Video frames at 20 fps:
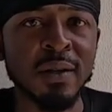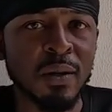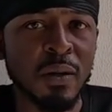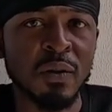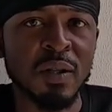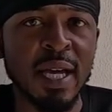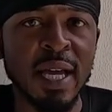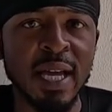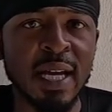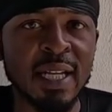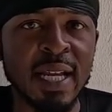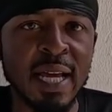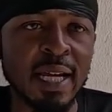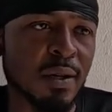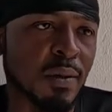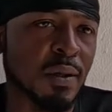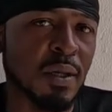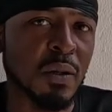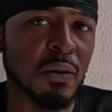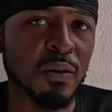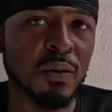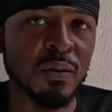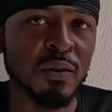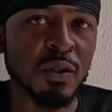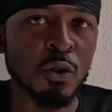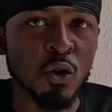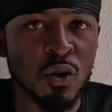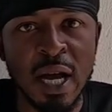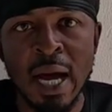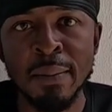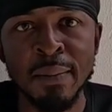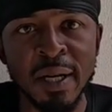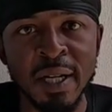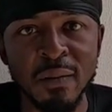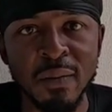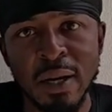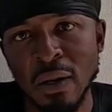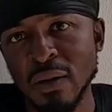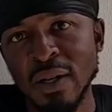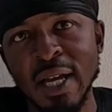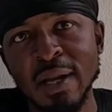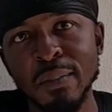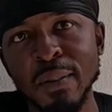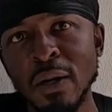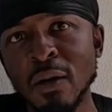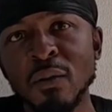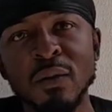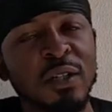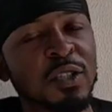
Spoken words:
Okay, I like him. Cool. You got money, right? Okay, boom.